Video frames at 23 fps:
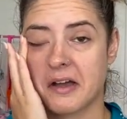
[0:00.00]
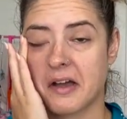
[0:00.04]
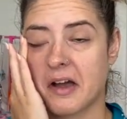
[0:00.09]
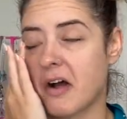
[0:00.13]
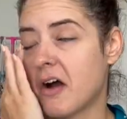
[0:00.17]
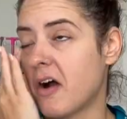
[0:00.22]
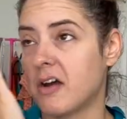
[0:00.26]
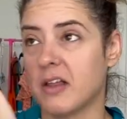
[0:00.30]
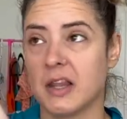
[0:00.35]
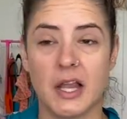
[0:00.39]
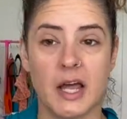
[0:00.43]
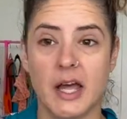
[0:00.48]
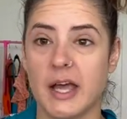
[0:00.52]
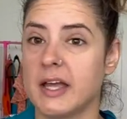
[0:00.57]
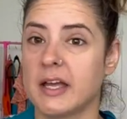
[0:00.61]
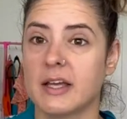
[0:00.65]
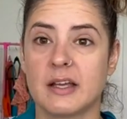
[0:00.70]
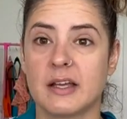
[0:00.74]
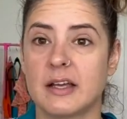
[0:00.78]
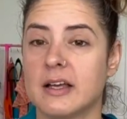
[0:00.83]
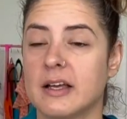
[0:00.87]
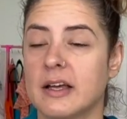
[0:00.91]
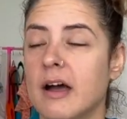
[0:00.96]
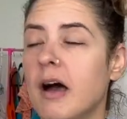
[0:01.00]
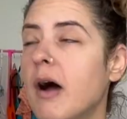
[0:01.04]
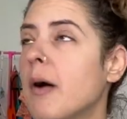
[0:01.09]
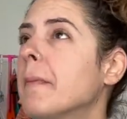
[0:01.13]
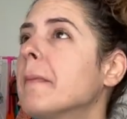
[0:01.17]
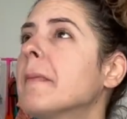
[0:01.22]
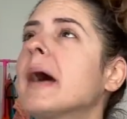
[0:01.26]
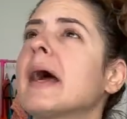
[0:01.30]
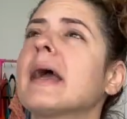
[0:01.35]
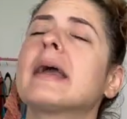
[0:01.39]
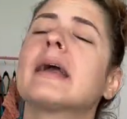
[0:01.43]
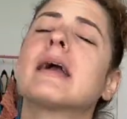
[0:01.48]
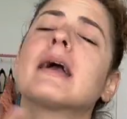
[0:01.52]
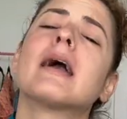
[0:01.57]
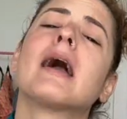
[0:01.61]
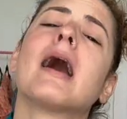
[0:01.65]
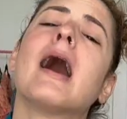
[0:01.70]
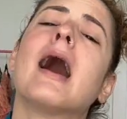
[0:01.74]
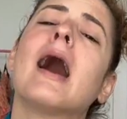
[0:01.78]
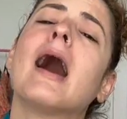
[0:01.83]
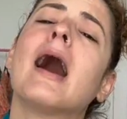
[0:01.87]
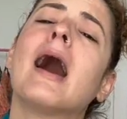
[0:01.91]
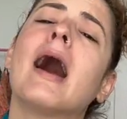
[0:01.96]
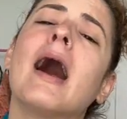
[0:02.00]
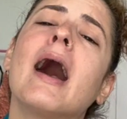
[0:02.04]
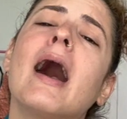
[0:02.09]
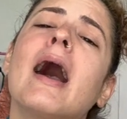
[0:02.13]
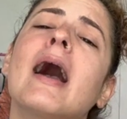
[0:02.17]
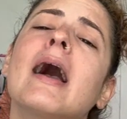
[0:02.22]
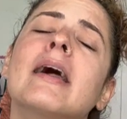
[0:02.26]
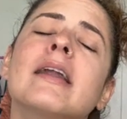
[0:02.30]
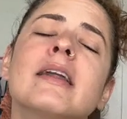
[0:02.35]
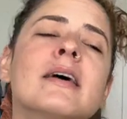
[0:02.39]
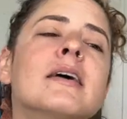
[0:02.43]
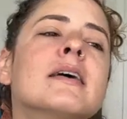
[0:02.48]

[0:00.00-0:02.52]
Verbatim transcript: are like, oh my God.